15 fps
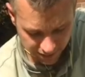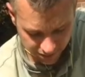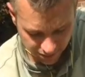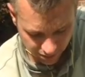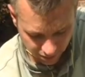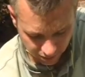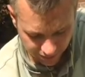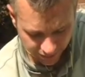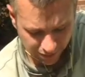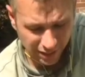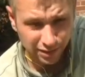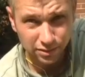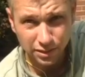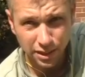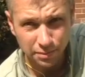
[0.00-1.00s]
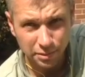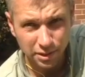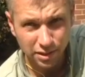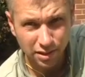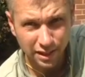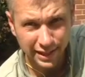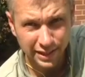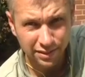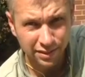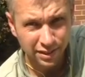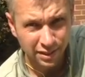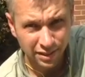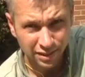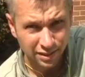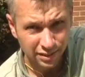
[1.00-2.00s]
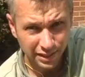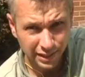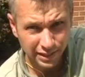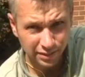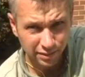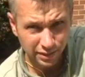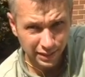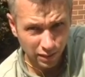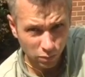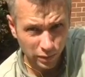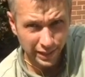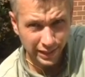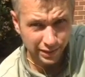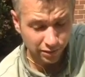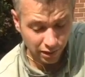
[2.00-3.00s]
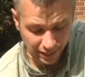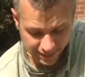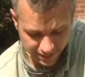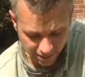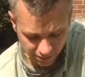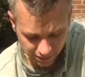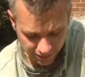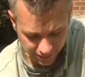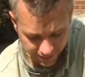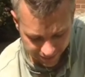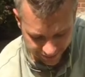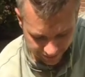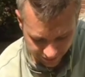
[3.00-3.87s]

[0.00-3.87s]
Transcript: It's going to lay right on top of the ground and get wet, dry out, and then die.